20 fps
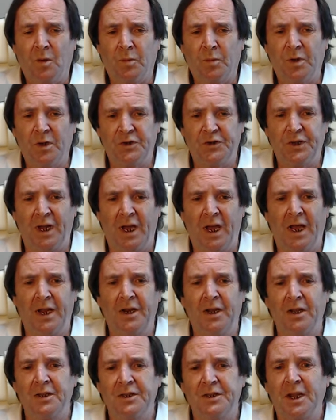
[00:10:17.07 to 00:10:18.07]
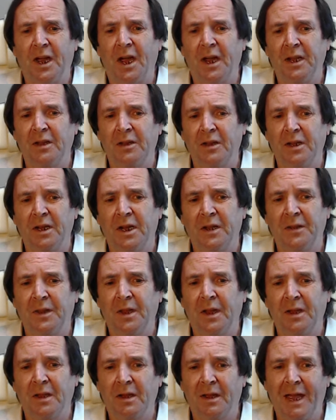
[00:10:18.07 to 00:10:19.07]
Plus, the analyst highlighted
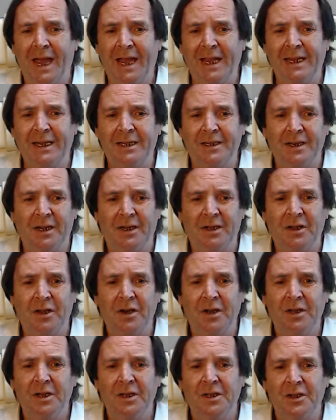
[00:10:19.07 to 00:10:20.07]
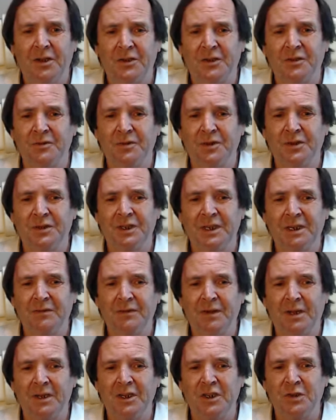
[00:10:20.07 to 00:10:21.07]
that Ankara currently doesn't
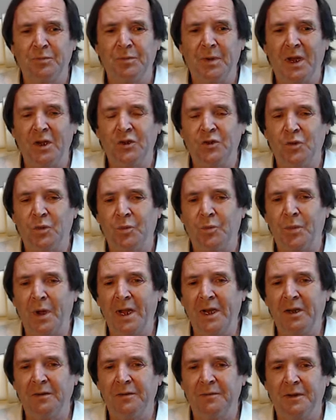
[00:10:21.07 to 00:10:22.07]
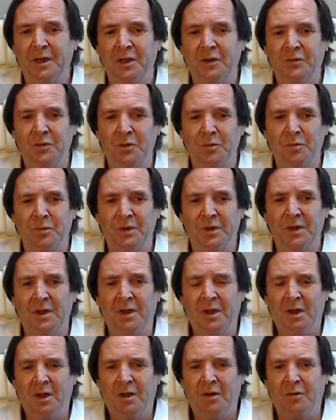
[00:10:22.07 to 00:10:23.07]
receive any special benefits from the
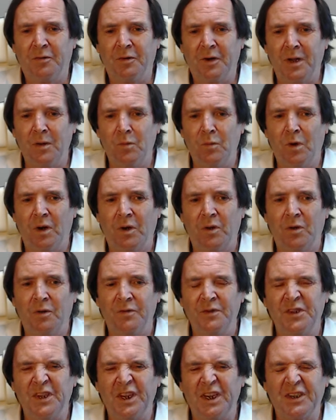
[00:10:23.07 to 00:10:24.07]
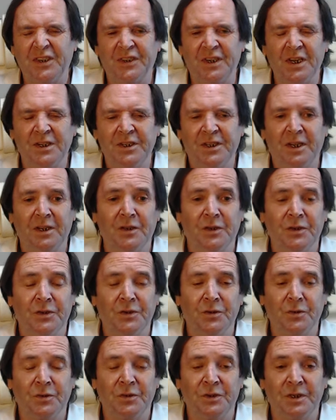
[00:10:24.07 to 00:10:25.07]
framework of its existing
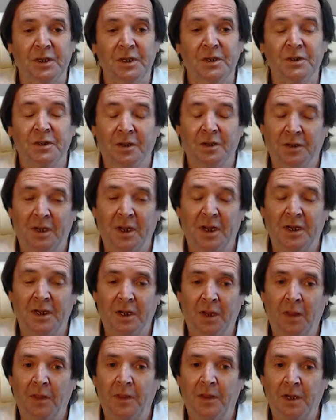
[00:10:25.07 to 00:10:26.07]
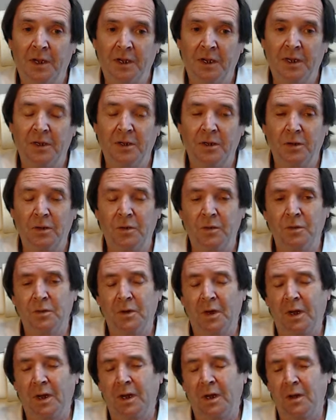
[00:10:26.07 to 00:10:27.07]
associations, like the
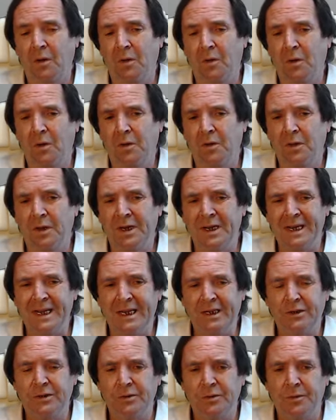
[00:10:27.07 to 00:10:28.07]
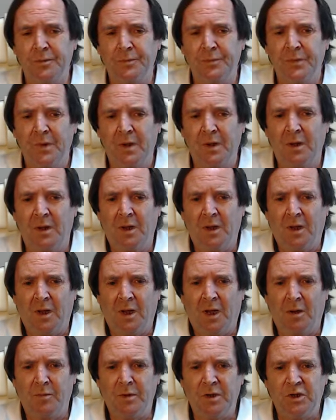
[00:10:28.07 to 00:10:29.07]
EU uh, or the NATO.
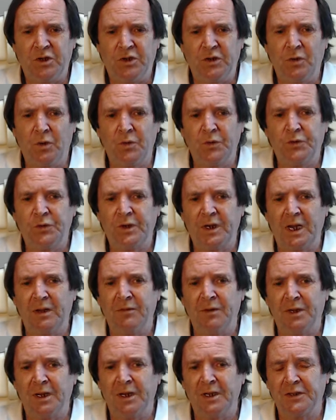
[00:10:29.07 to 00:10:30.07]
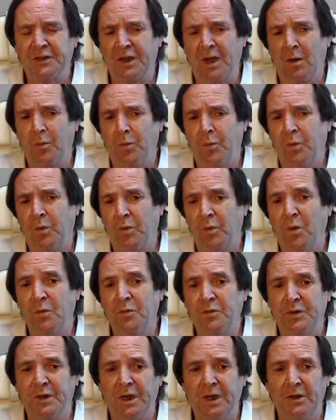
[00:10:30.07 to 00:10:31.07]
I mean, she also gave an example
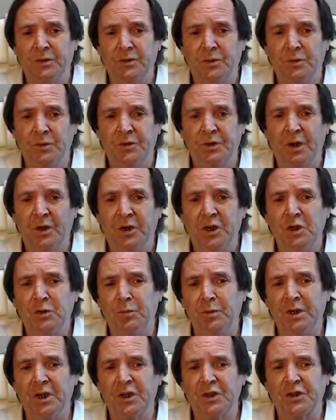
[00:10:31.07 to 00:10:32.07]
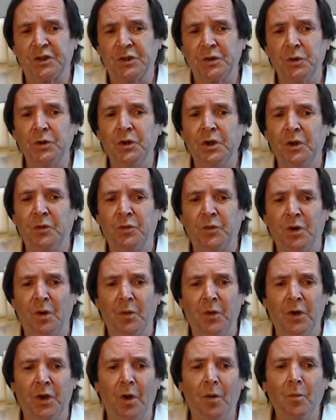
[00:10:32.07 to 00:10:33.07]
of NATO. Turkey's been excluded for a
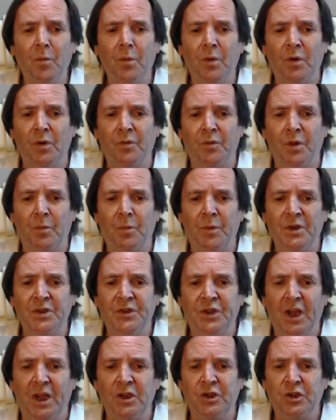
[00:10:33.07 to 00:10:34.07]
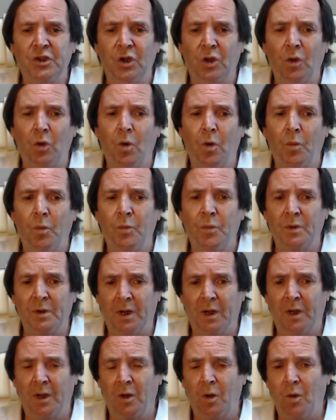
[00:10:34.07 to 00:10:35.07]
number of the potential op uh,
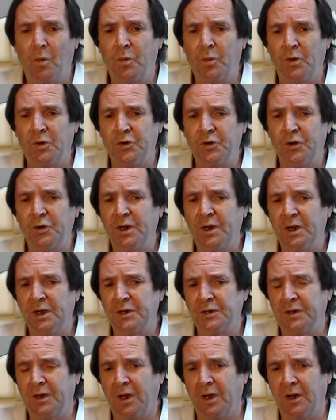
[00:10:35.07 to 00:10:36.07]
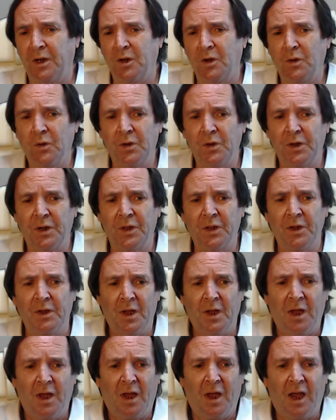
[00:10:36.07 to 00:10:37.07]
opportunities there, including the
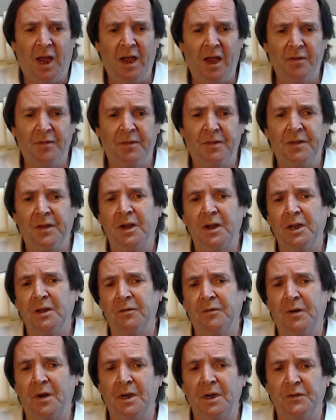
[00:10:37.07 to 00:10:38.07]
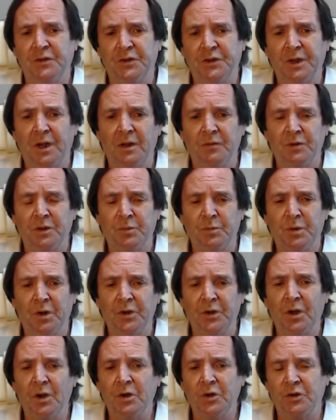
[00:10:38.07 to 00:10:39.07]
F-35 service
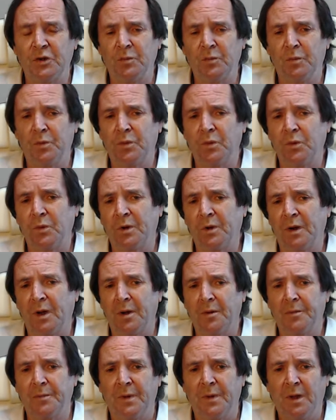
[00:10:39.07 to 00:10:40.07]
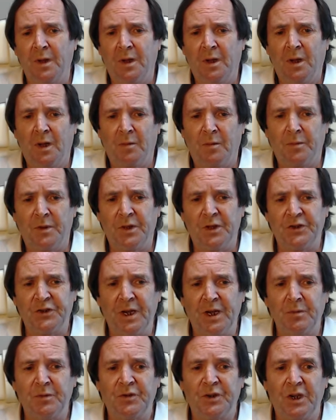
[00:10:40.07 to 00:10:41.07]
production programme. In the
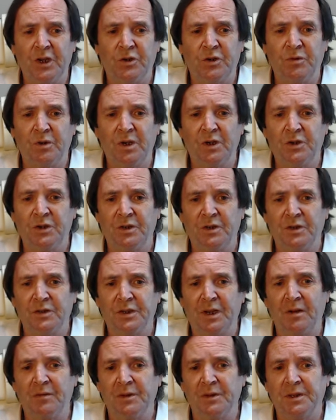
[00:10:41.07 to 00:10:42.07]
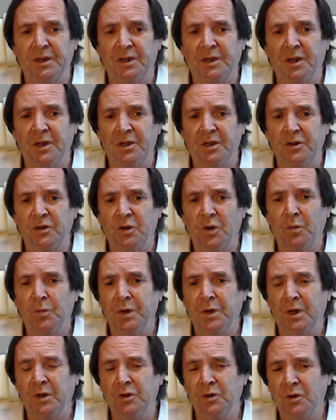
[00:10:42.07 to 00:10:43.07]
same situation is evident in the
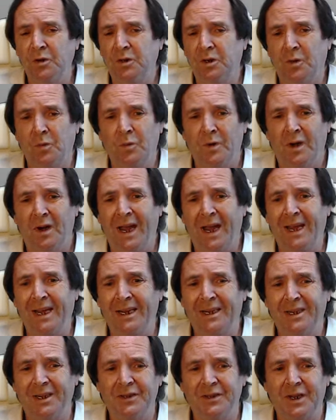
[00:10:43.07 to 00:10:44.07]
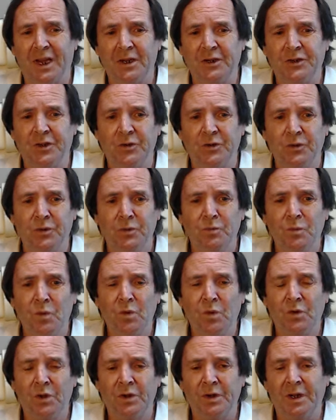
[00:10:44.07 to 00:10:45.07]
European Union, where Ankara is asked to do
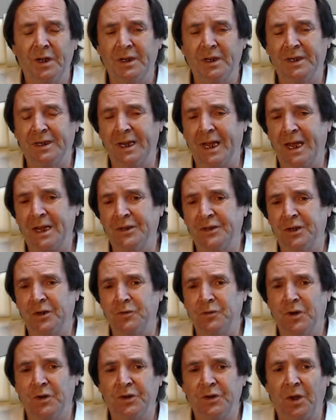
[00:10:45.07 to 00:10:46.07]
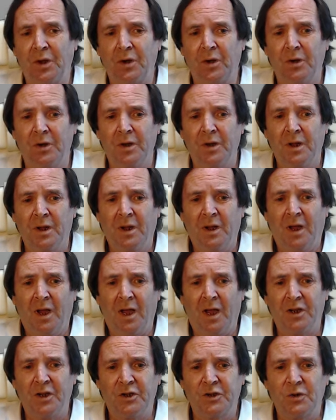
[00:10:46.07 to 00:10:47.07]
more than it gets in return
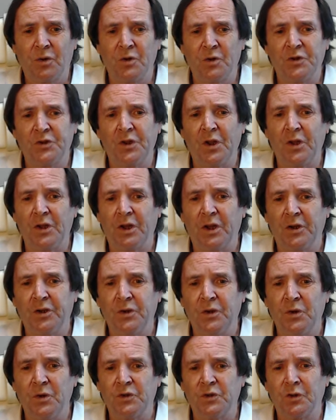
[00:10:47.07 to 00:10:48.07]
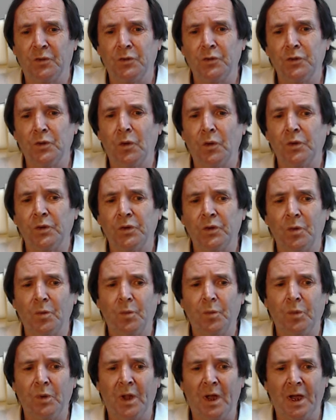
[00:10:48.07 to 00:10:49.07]
and is constantly accused of
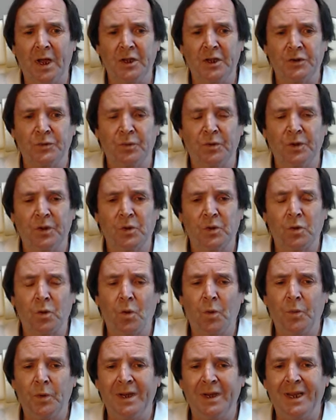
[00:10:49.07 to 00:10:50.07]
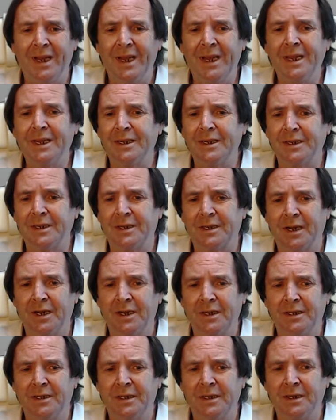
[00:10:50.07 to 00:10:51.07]
non-compliance with the Copenhagen
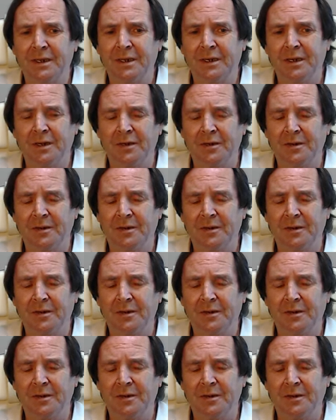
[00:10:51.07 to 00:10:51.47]
criteria.